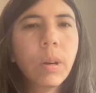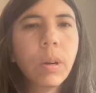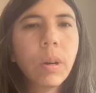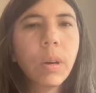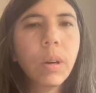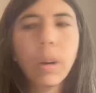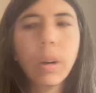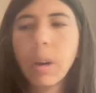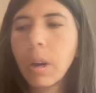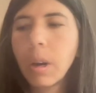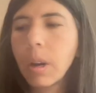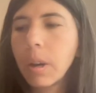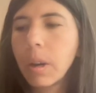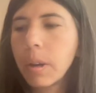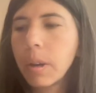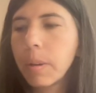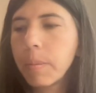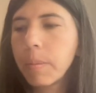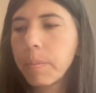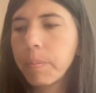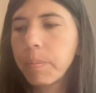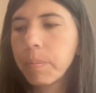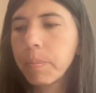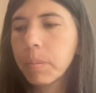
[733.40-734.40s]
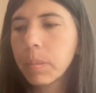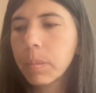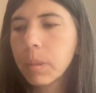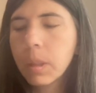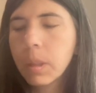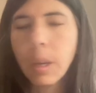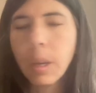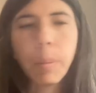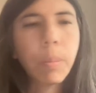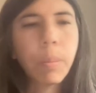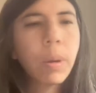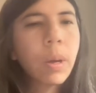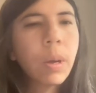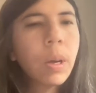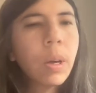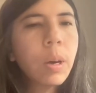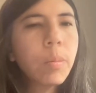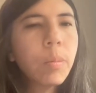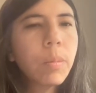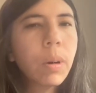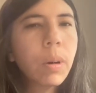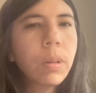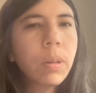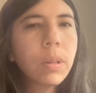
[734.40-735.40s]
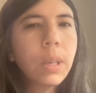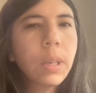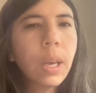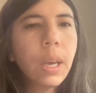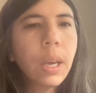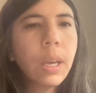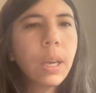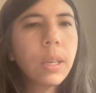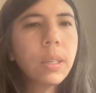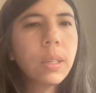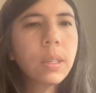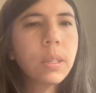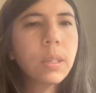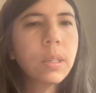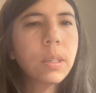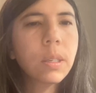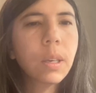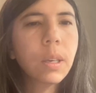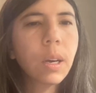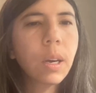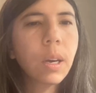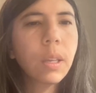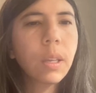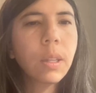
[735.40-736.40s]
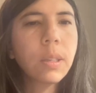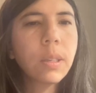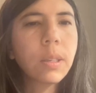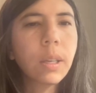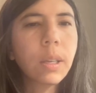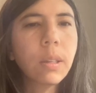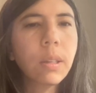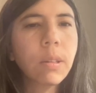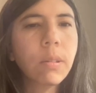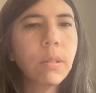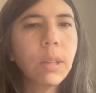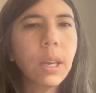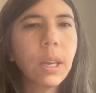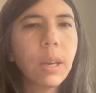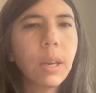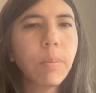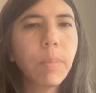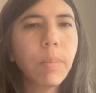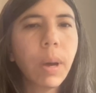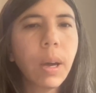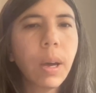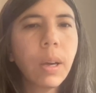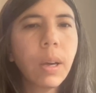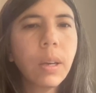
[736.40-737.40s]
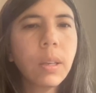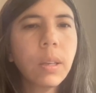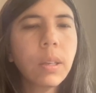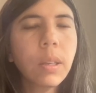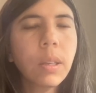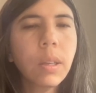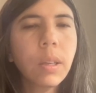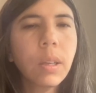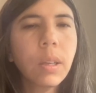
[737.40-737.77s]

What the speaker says: Yep. Pawn takes. I decided to take it back.